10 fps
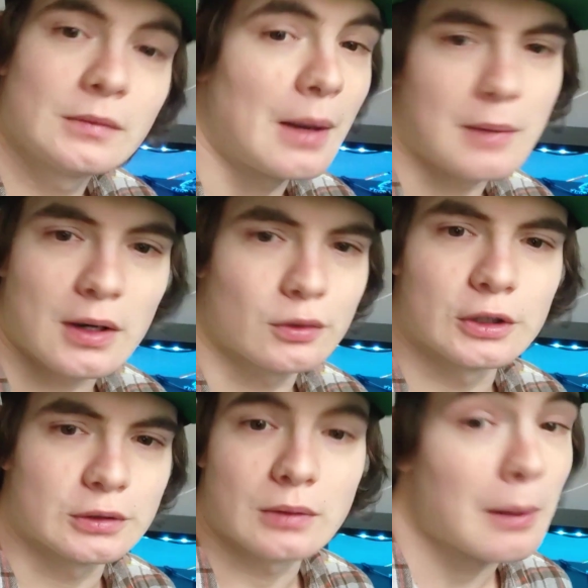I don't
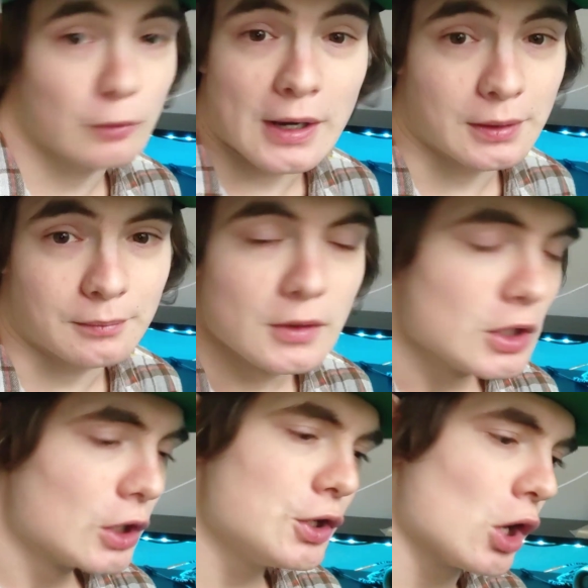know. I'm random.
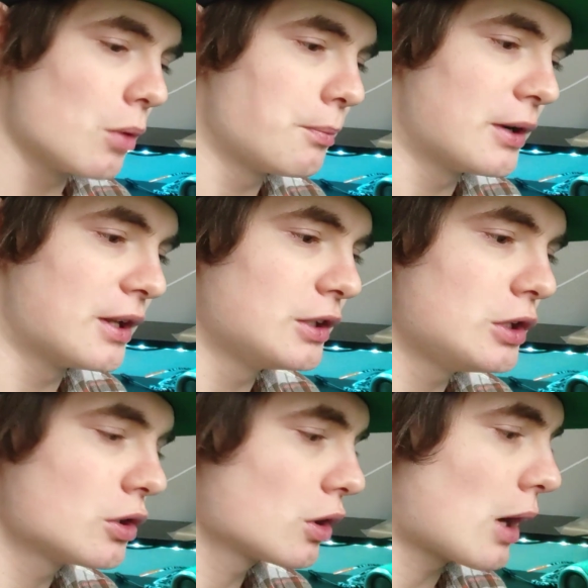No, but,
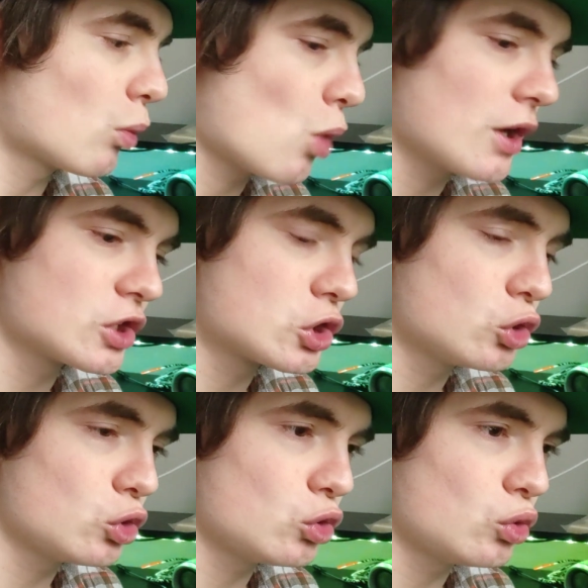I want
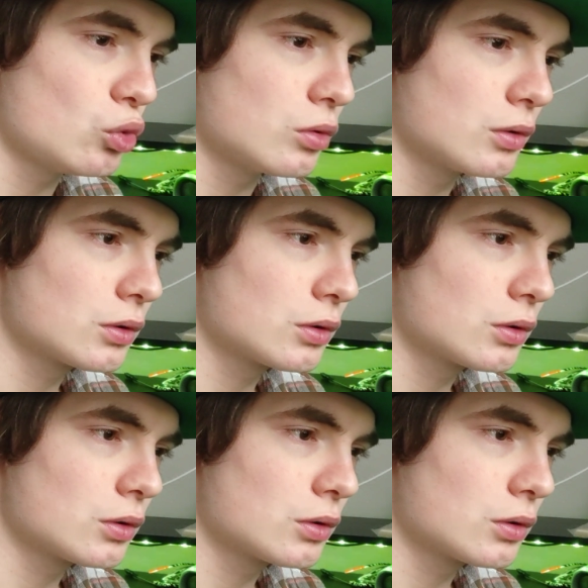to